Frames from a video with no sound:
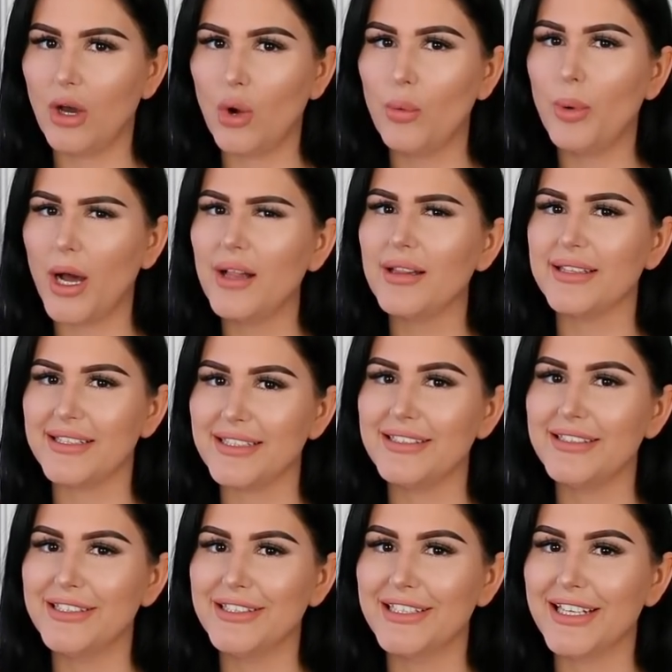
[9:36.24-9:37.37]
Oh Polly
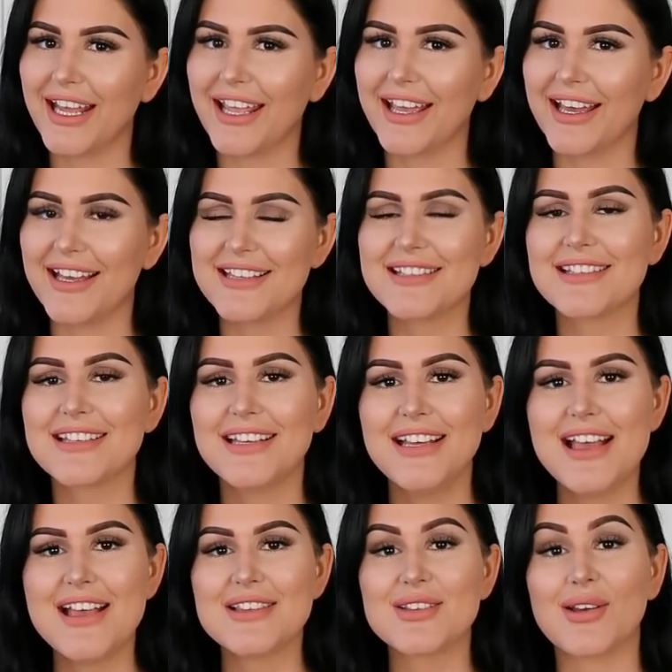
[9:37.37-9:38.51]
did good, I guess.
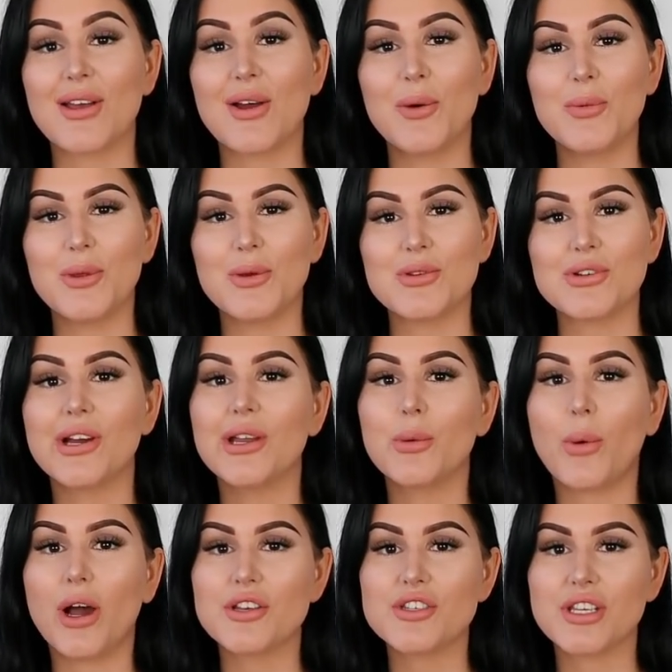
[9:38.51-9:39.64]
So I hope you enjoyed
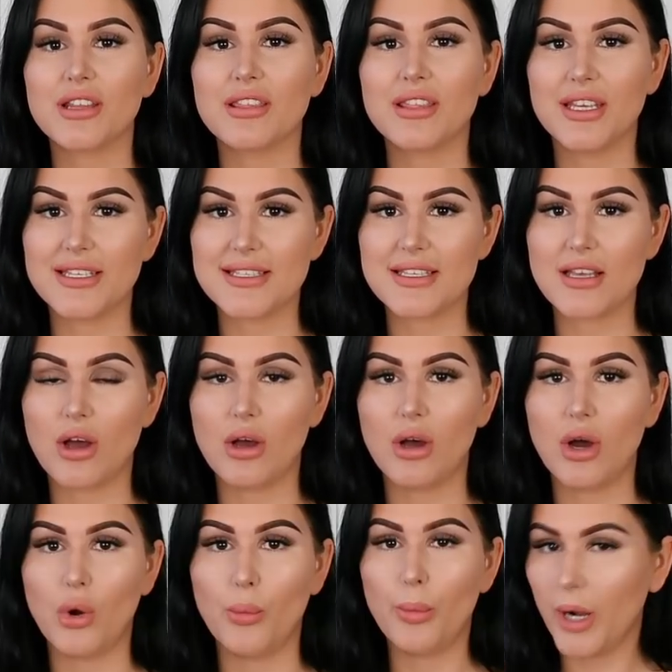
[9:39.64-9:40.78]
watching this
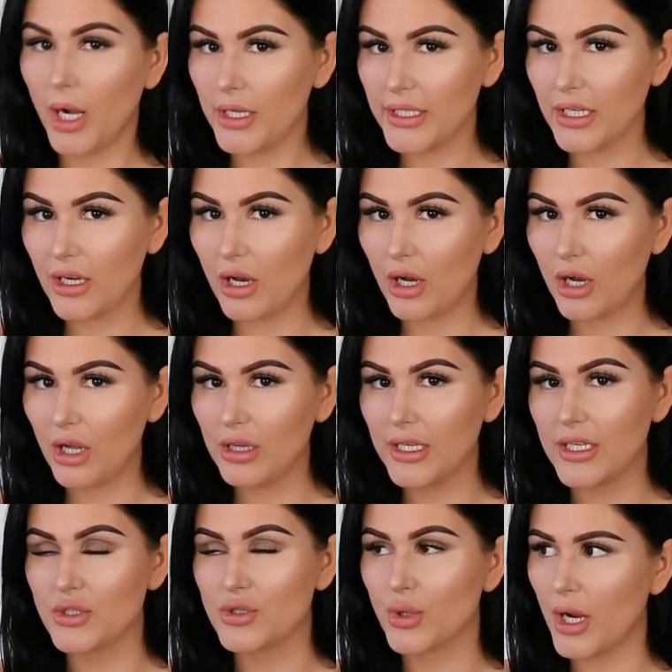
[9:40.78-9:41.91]
Oh Polly haul
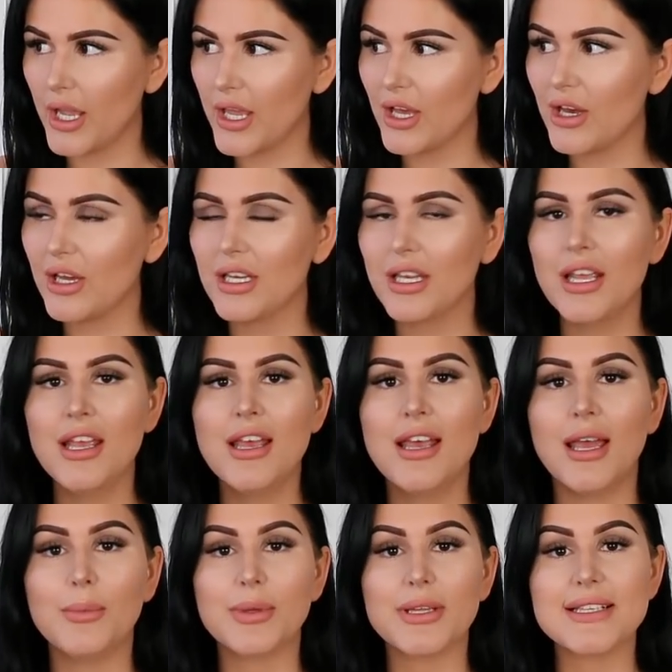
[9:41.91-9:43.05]
and try on.
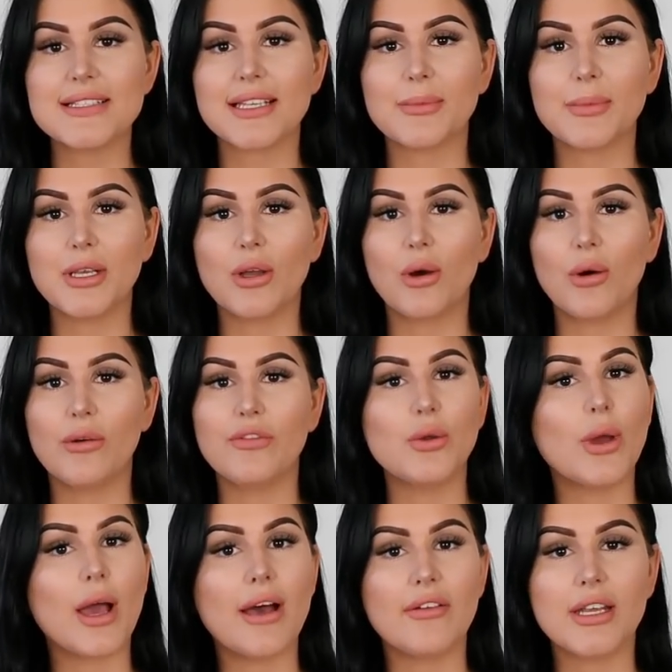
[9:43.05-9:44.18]
And please let me know if
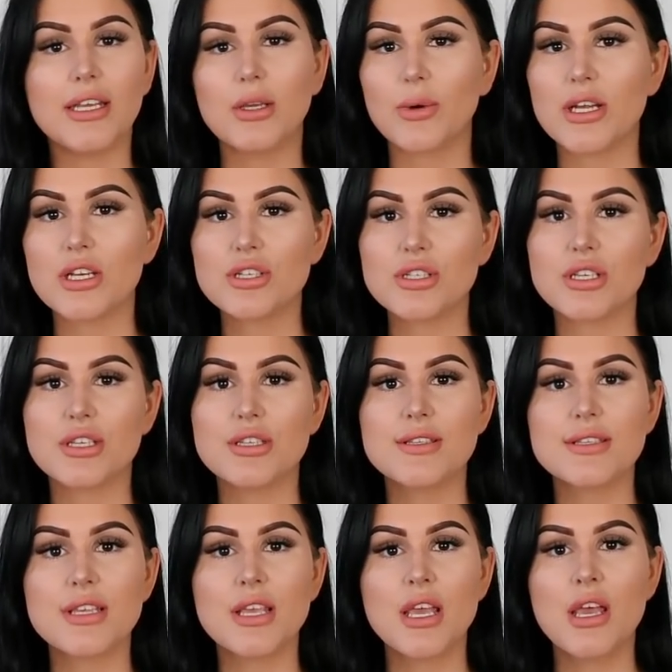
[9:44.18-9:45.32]
you have any
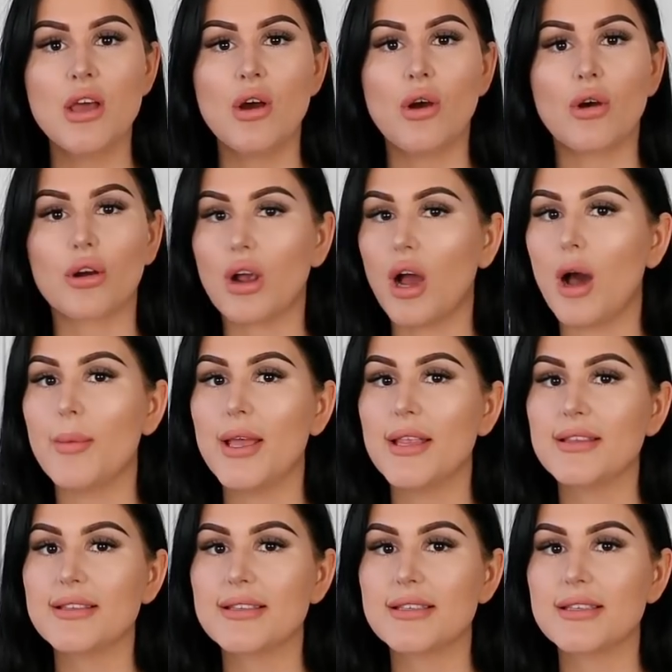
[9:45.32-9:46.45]
questions or
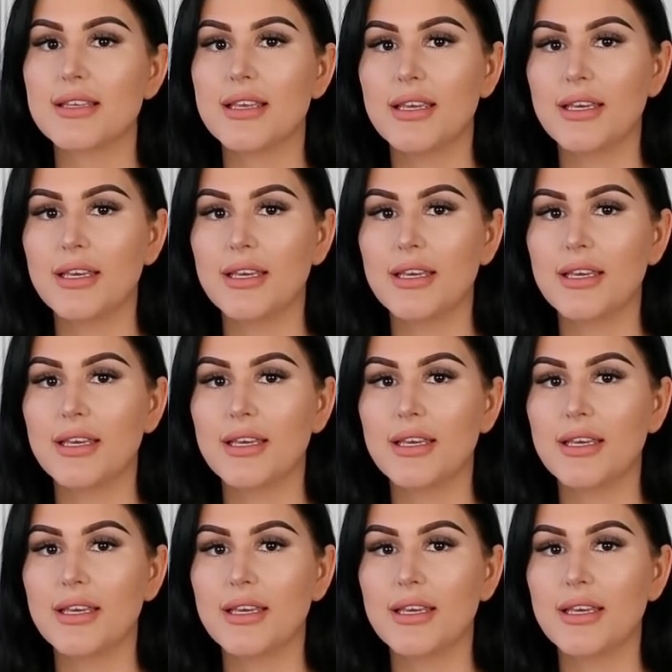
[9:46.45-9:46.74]
comments